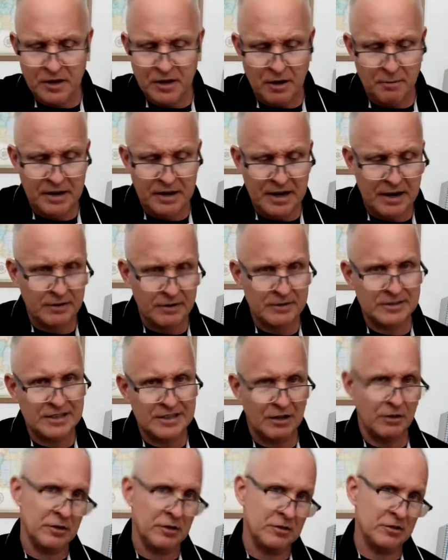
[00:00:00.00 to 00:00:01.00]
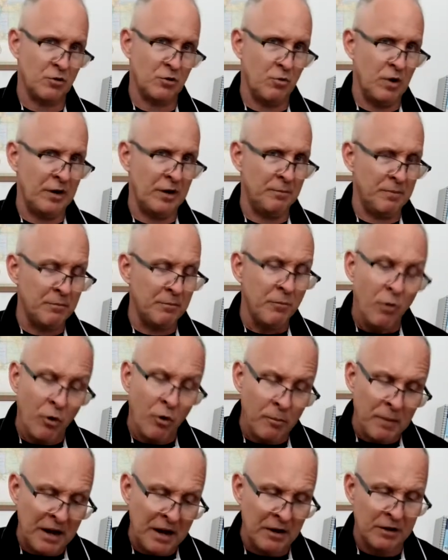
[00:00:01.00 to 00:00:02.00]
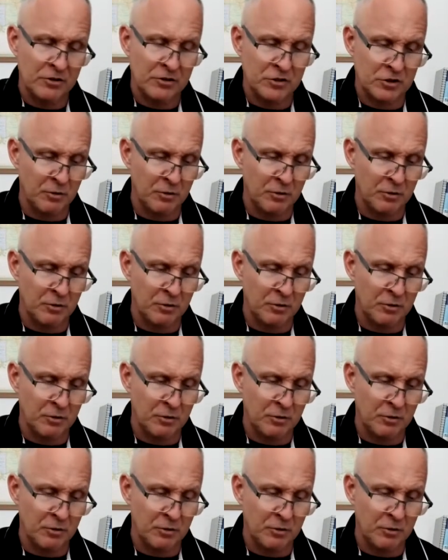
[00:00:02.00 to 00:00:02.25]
coming out and telling us quite a bit more about it.